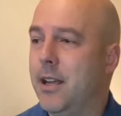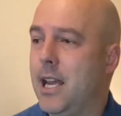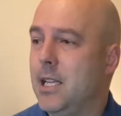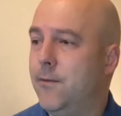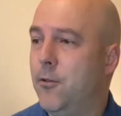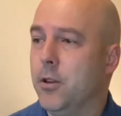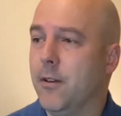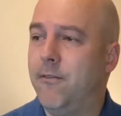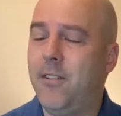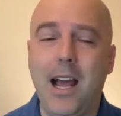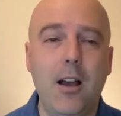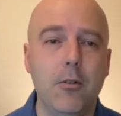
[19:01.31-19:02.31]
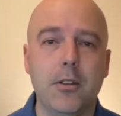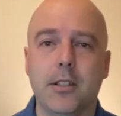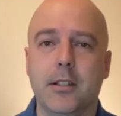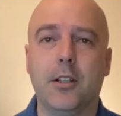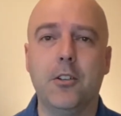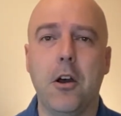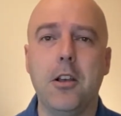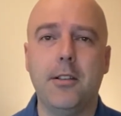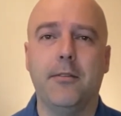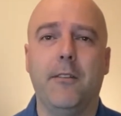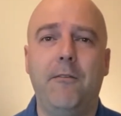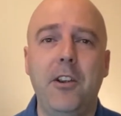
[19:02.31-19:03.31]
cares for the flowers and the grass
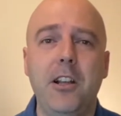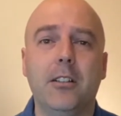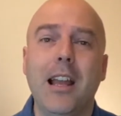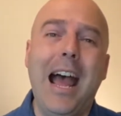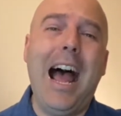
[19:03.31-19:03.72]
of the field,